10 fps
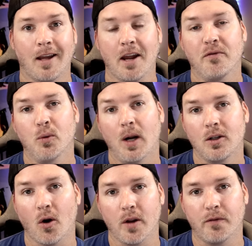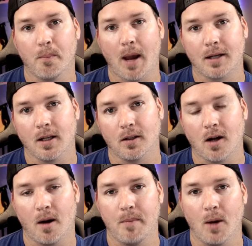Hey everyone, Cody from Mac
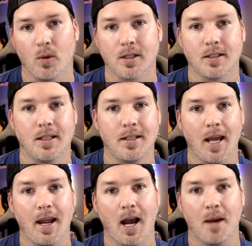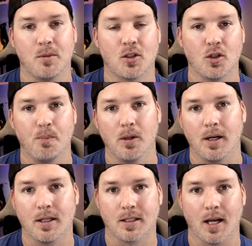Telecom Networks. Today I'm super
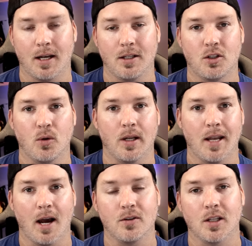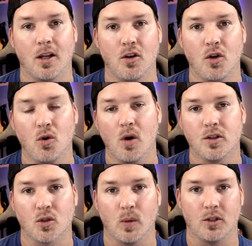excited to announce a new
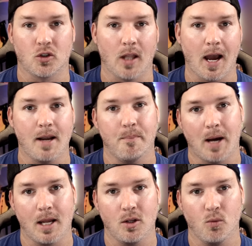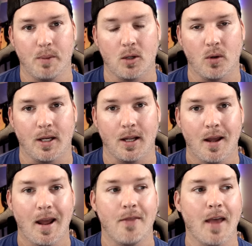switch line by Ubiquiti.
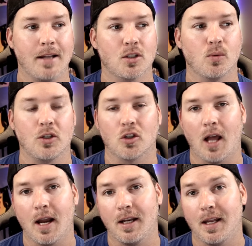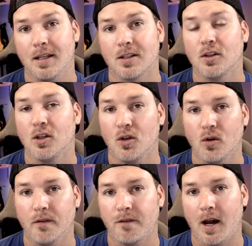And that Switch line is the
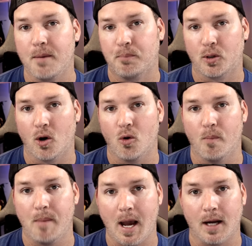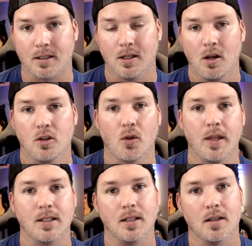UniFi Pro Max. So
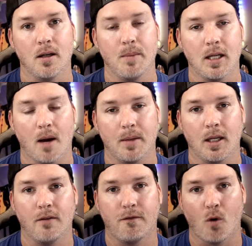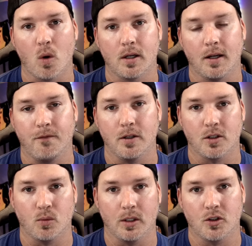this is going to be coming in four different
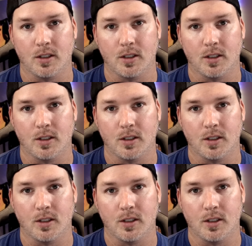Switch